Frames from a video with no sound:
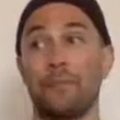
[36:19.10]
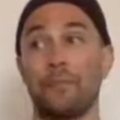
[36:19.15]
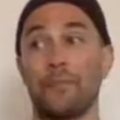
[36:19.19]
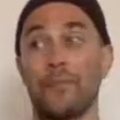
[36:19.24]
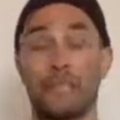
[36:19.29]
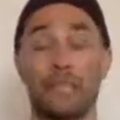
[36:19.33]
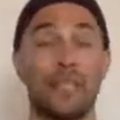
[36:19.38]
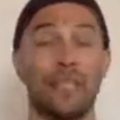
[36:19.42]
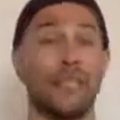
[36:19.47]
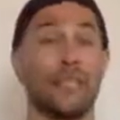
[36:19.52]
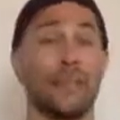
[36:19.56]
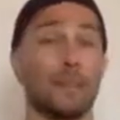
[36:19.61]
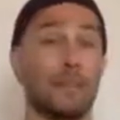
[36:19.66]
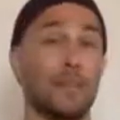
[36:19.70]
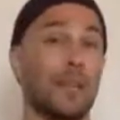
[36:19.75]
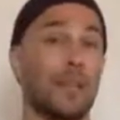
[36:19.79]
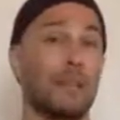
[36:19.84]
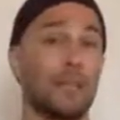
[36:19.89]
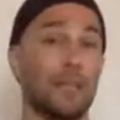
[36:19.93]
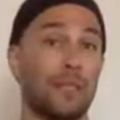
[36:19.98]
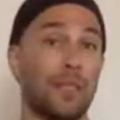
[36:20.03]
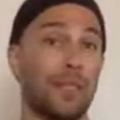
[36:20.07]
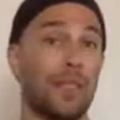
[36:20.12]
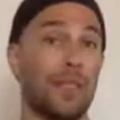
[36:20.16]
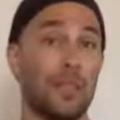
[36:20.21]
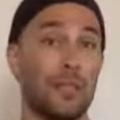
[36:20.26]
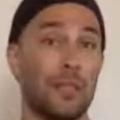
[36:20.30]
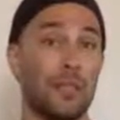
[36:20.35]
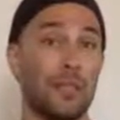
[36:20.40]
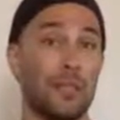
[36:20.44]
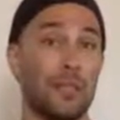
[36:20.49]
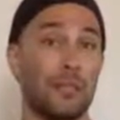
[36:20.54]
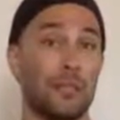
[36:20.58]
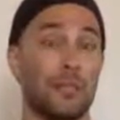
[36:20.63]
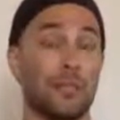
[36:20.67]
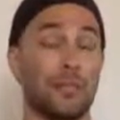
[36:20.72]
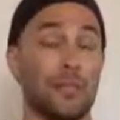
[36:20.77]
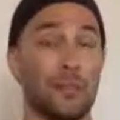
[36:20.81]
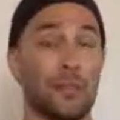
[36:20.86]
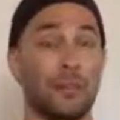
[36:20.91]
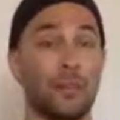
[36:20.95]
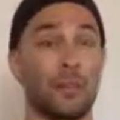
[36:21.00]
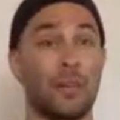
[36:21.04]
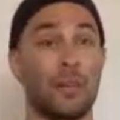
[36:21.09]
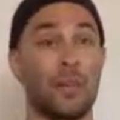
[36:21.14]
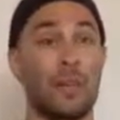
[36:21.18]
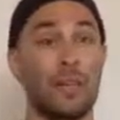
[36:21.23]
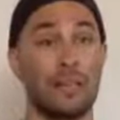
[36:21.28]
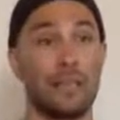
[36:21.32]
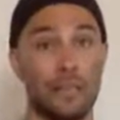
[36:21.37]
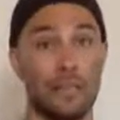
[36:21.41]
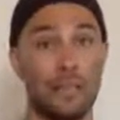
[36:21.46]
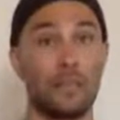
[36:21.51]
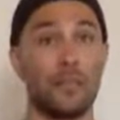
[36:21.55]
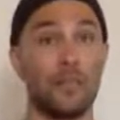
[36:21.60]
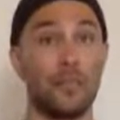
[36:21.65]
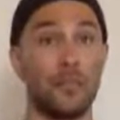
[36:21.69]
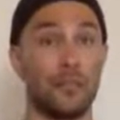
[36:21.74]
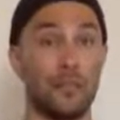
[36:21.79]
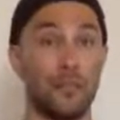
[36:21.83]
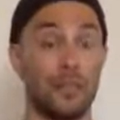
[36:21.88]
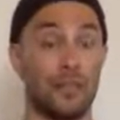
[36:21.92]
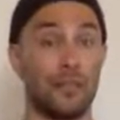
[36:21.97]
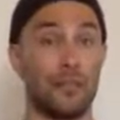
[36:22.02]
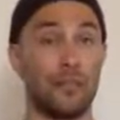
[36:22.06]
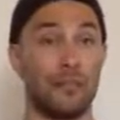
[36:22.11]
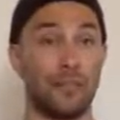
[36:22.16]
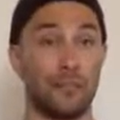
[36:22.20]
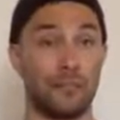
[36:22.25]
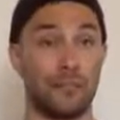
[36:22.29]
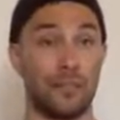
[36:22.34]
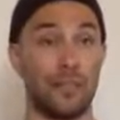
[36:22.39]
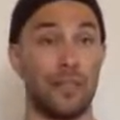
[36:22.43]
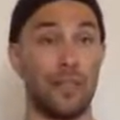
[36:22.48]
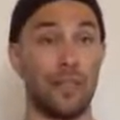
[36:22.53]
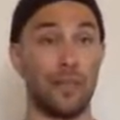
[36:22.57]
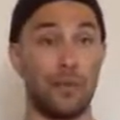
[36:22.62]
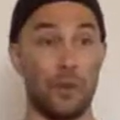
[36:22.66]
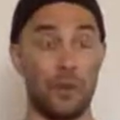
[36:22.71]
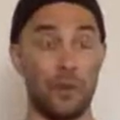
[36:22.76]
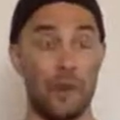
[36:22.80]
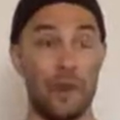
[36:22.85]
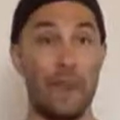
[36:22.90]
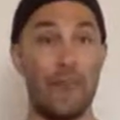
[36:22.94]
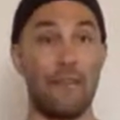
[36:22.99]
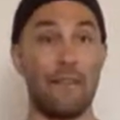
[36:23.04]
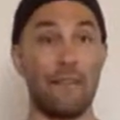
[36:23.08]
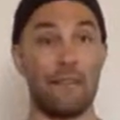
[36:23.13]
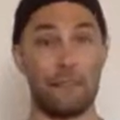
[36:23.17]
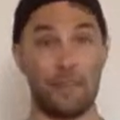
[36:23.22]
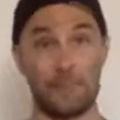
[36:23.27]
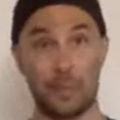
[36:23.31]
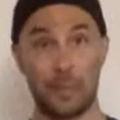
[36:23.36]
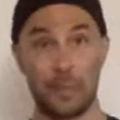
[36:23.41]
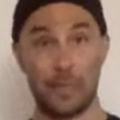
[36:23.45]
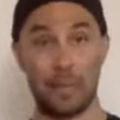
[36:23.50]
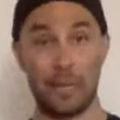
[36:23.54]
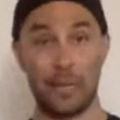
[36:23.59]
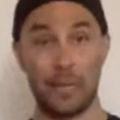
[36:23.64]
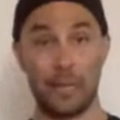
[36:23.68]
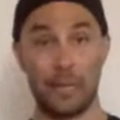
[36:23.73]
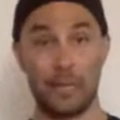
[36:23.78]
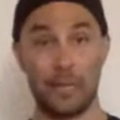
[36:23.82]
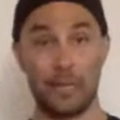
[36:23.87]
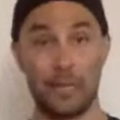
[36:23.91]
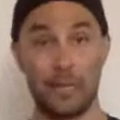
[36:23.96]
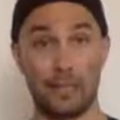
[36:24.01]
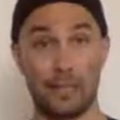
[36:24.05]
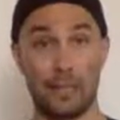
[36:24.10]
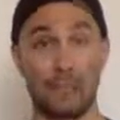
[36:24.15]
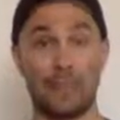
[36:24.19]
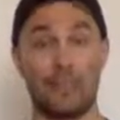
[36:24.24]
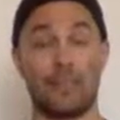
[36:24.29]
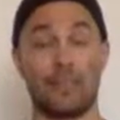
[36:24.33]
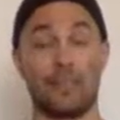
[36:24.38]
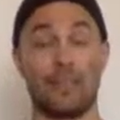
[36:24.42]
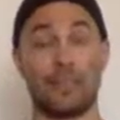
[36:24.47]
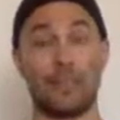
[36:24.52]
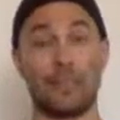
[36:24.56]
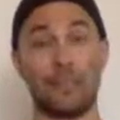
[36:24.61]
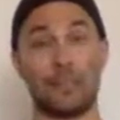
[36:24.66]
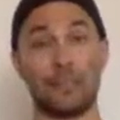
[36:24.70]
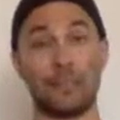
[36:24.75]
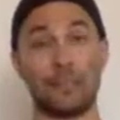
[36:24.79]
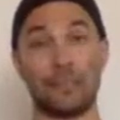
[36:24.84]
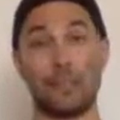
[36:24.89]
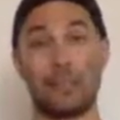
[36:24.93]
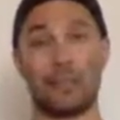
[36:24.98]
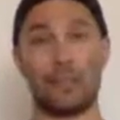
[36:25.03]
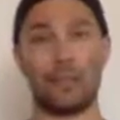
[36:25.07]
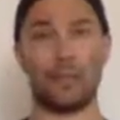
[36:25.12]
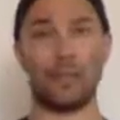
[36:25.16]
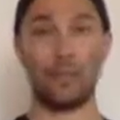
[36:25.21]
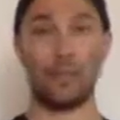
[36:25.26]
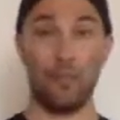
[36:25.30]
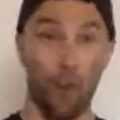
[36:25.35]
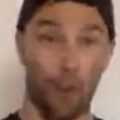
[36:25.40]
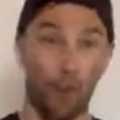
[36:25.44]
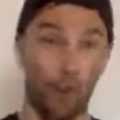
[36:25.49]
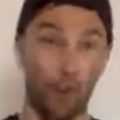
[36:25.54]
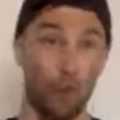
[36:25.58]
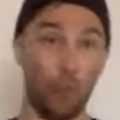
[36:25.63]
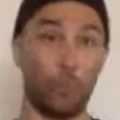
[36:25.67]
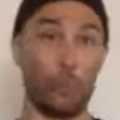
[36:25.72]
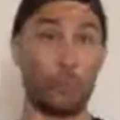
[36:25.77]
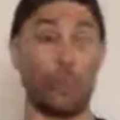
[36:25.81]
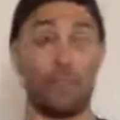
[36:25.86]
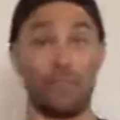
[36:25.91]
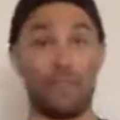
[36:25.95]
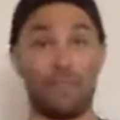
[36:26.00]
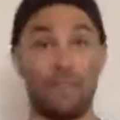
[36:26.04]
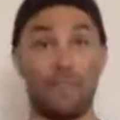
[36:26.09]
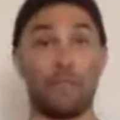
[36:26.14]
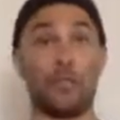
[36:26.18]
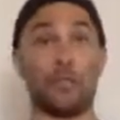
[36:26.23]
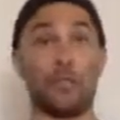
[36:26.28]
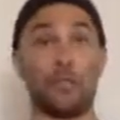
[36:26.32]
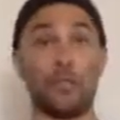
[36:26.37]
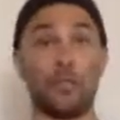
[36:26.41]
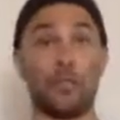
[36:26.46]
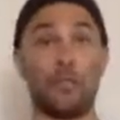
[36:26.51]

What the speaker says: it takes some time to digest them. So give yourself, enough space. I think we've all been full